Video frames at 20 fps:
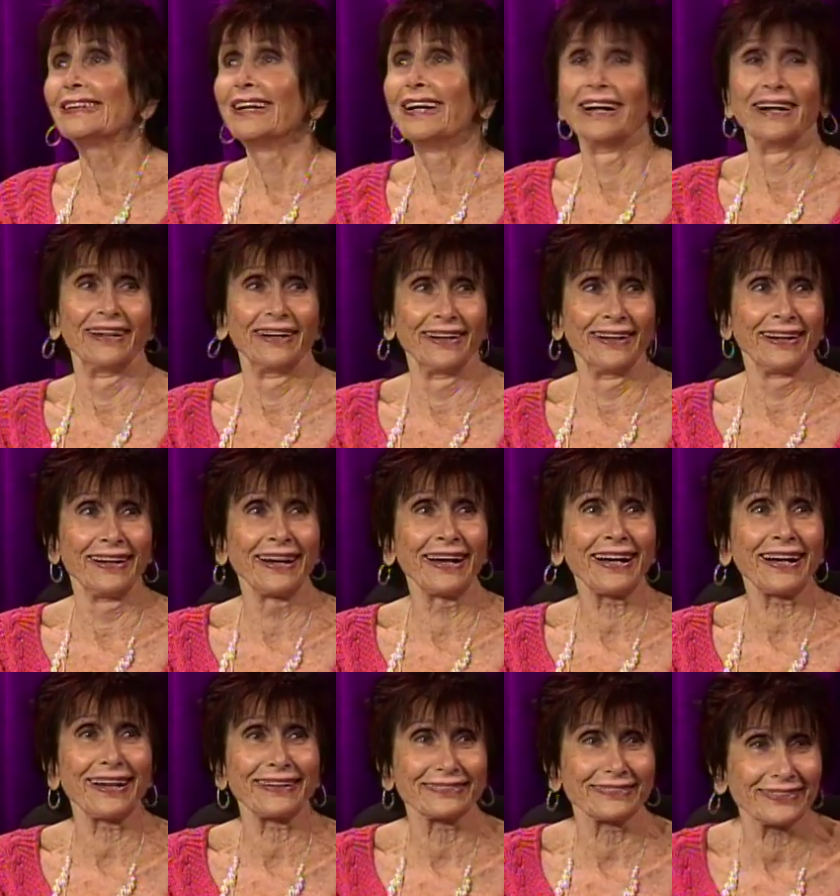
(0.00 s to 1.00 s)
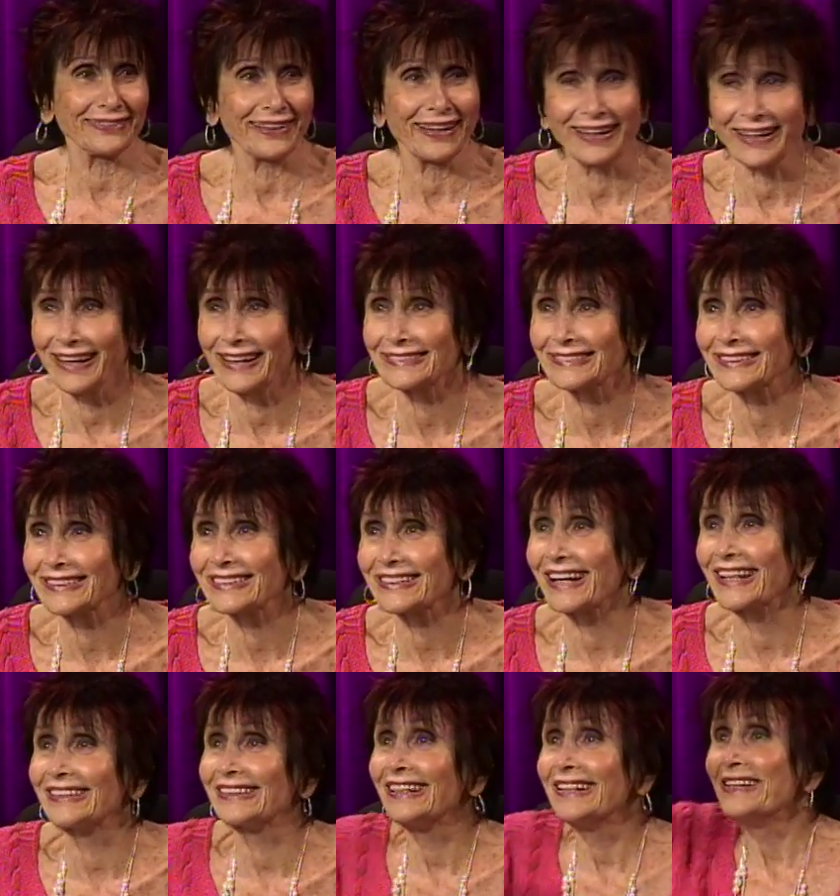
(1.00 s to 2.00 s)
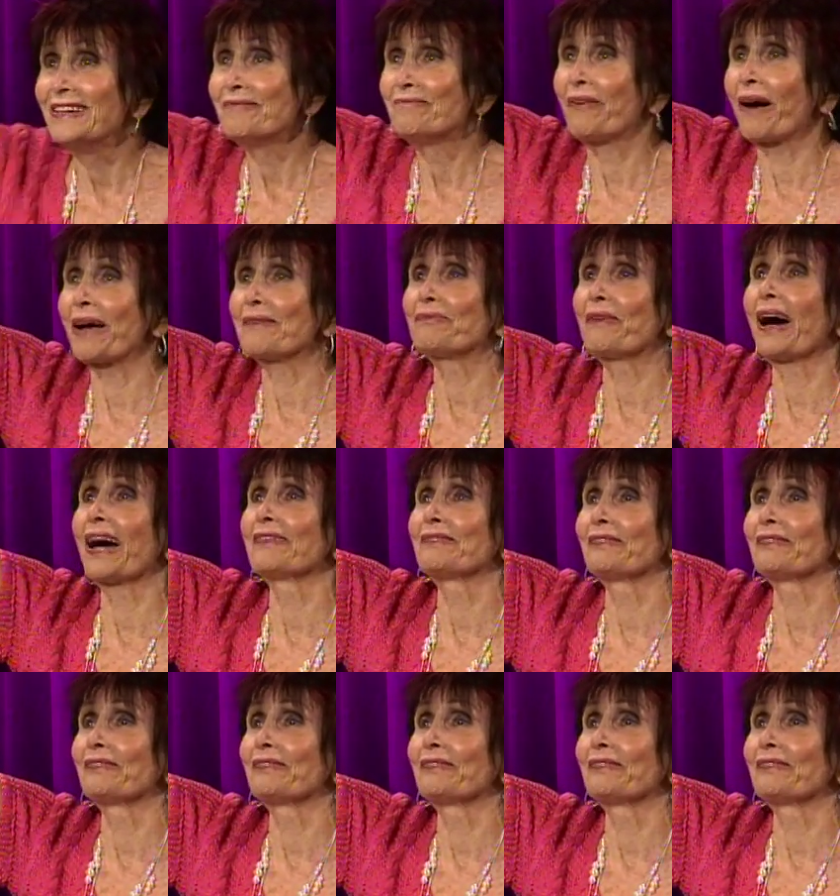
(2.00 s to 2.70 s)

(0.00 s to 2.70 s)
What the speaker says: You can't hesitate. Bye-bye for